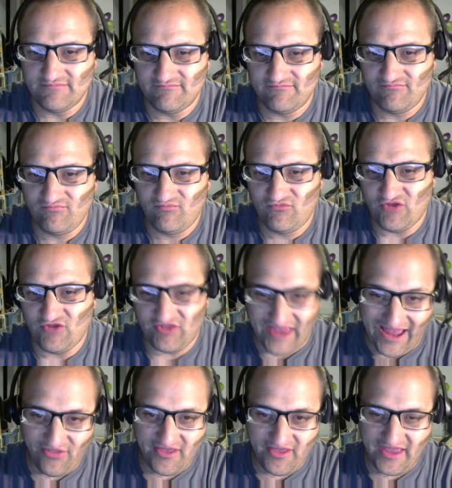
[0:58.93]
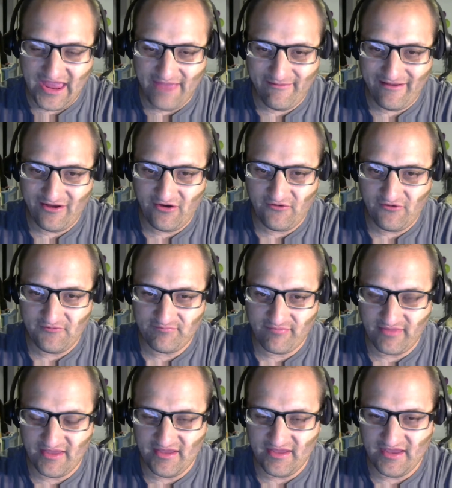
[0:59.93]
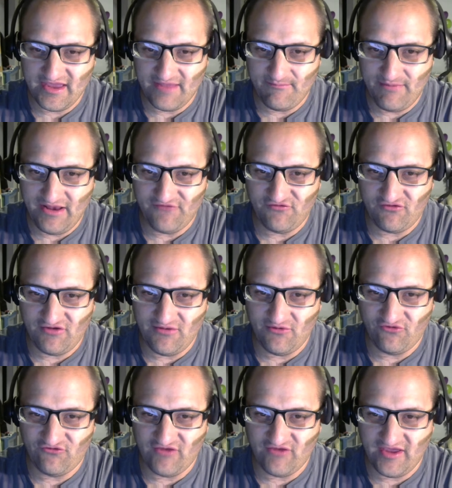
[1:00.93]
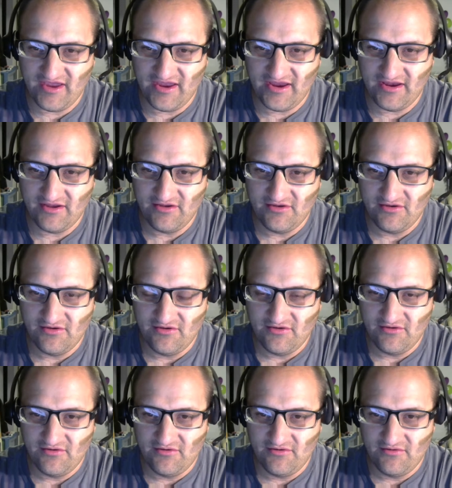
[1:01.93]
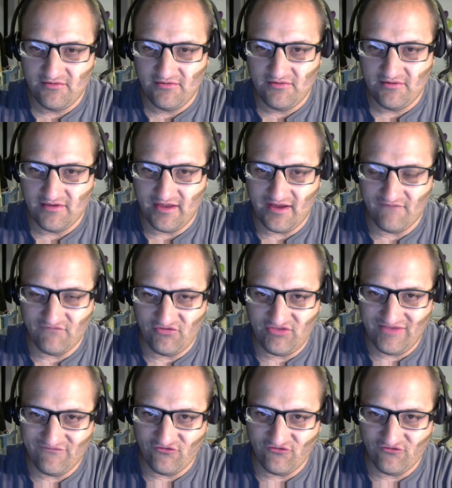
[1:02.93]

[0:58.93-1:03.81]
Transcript: Natalia came out and basically was saying how the Divas